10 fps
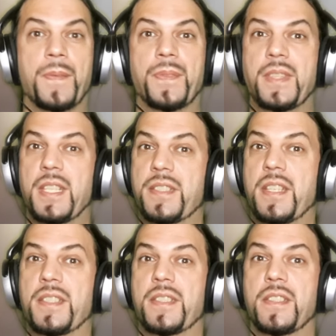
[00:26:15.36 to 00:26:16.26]
This
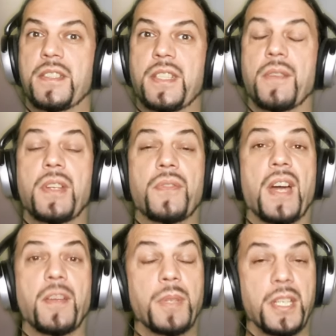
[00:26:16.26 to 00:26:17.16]
is
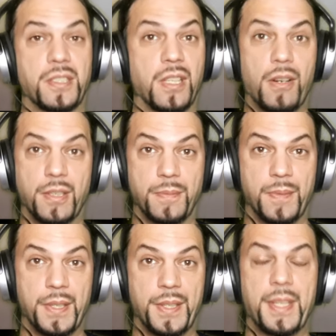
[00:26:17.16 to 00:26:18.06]
seventy-five minutes long.
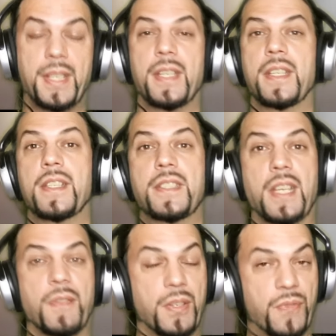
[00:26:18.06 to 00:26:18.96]

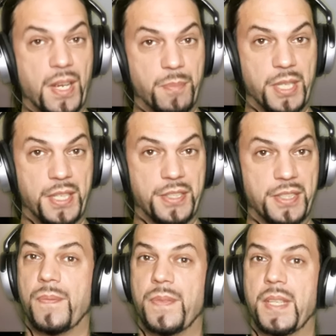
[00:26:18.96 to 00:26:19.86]
seventy-five minutes.
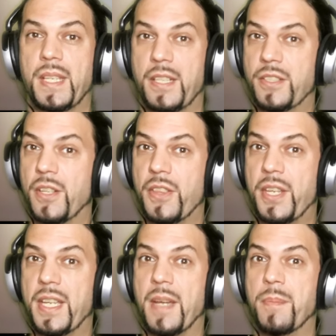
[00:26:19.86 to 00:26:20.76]
And I don't
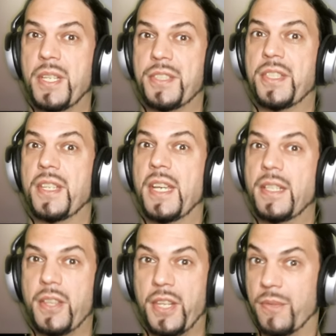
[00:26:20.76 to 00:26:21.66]
think I missed
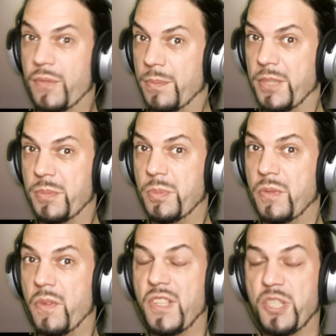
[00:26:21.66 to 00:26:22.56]
anything from this
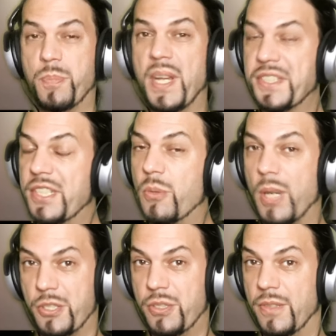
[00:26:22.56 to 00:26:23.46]
movie, which begs the
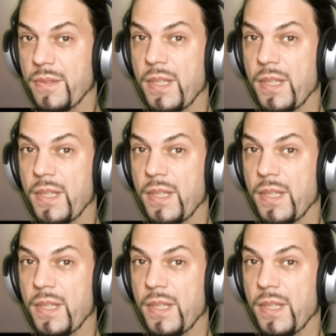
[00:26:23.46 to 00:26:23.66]
question,